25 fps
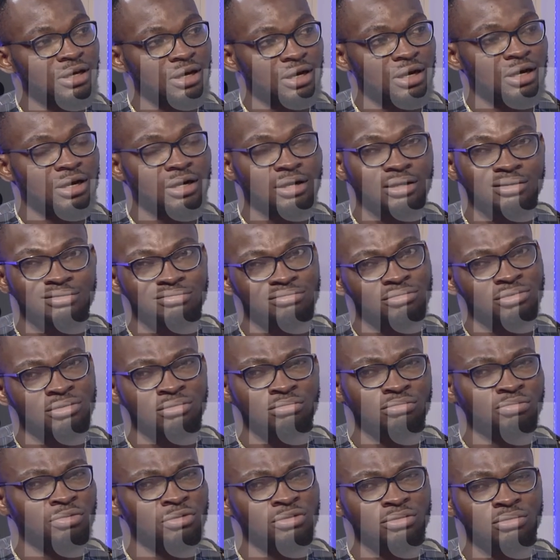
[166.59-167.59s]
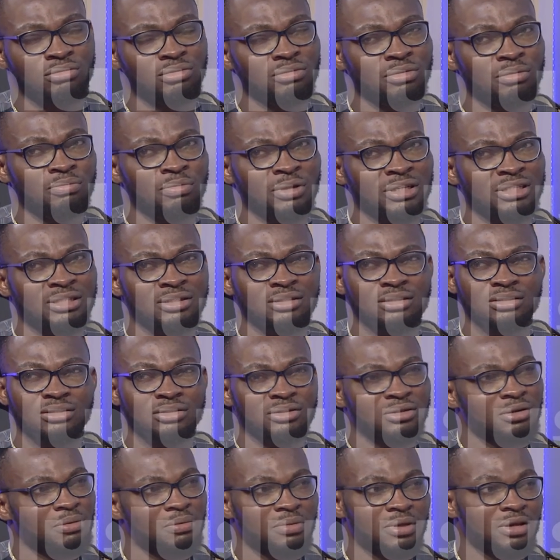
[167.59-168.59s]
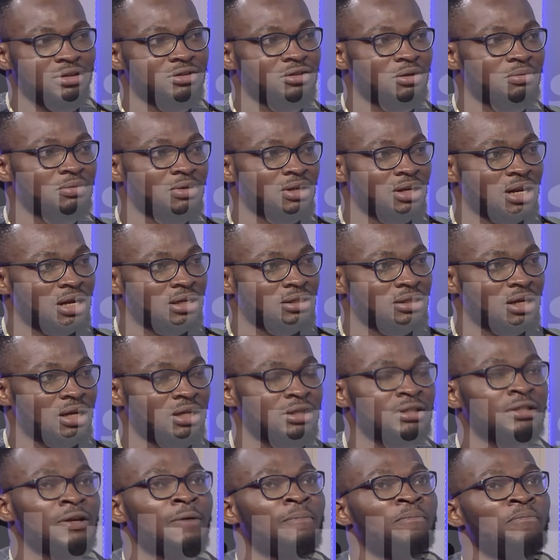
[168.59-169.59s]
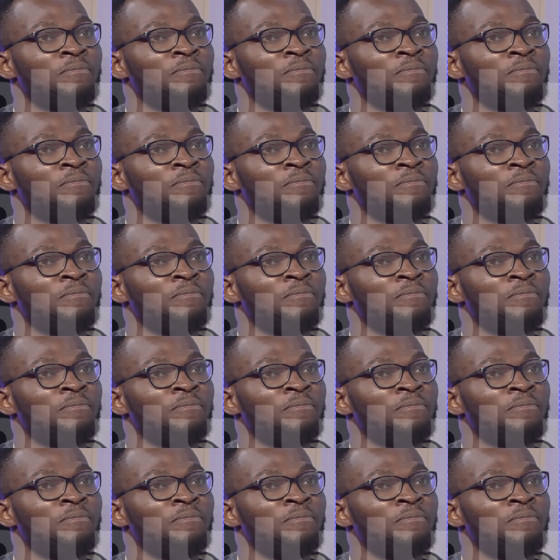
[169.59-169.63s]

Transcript: uh, persons something, something like that.